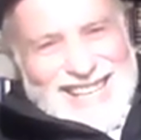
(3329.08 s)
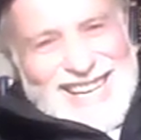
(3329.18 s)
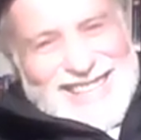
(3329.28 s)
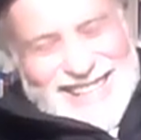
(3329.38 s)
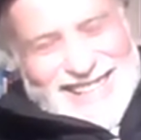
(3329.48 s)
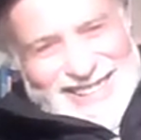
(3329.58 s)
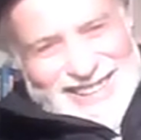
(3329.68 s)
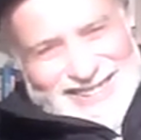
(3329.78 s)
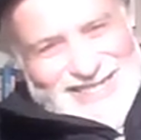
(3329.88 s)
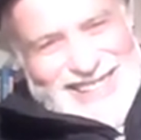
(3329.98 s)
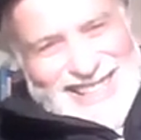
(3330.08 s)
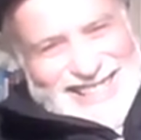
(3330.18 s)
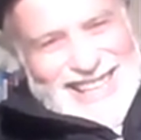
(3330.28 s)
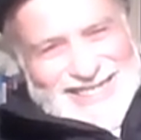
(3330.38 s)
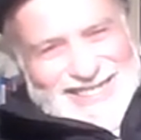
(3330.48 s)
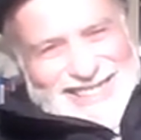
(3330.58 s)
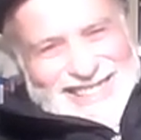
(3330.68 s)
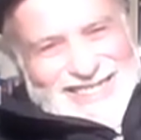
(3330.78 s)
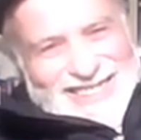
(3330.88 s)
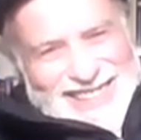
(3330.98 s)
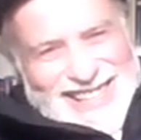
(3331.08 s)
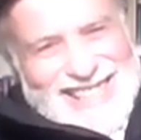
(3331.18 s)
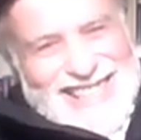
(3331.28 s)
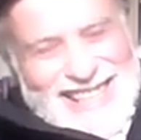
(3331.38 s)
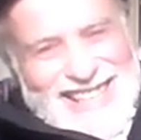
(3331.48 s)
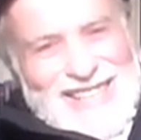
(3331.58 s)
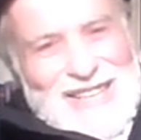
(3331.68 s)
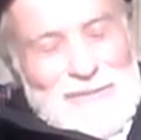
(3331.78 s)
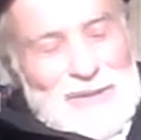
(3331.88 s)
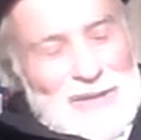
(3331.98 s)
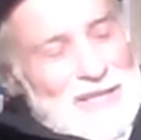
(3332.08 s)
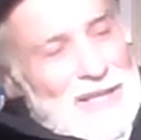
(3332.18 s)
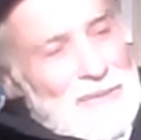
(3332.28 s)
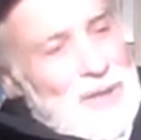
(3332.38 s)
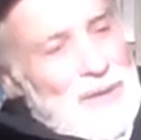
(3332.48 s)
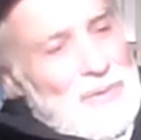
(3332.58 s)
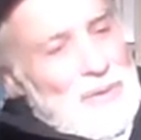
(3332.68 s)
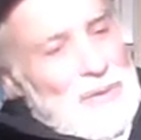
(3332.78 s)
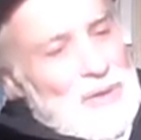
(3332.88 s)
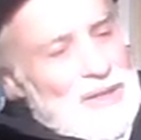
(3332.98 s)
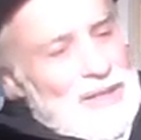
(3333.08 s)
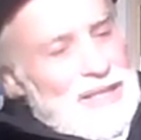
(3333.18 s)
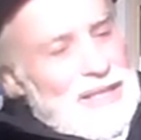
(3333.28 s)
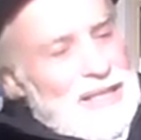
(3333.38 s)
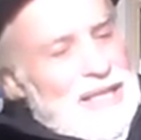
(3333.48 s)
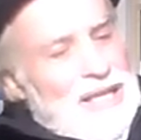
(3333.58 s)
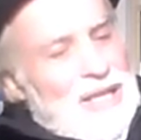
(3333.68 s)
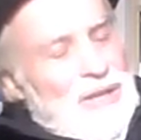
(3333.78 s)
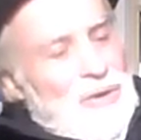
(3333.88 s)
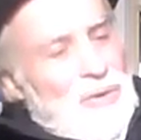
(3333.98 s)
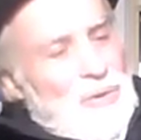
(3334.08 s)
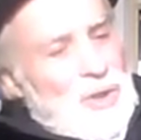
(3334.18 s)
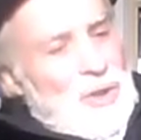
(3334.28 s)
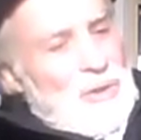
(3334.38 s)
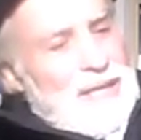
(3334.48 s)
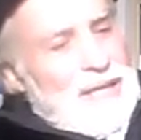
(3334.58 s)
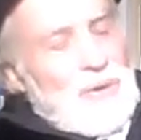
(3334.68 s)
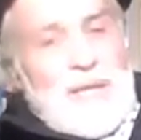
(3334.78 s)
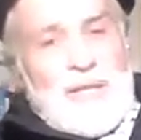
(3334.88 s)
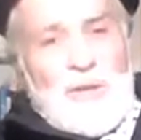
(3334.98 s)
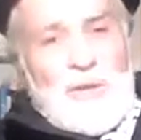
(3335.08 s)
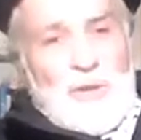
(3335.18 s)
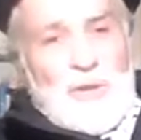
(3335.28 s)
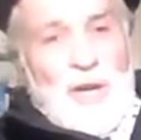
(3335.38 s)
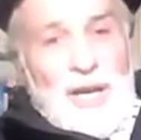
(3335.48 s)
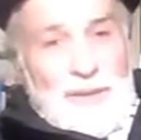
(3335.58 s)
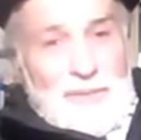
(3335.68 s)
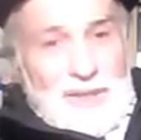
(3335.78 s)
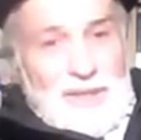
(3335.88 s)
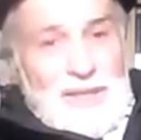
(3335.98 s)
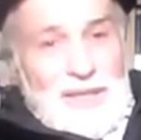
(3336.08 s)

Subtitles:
they cultivated that correctly, yeah, because sometimes when we are in crucial and critical times,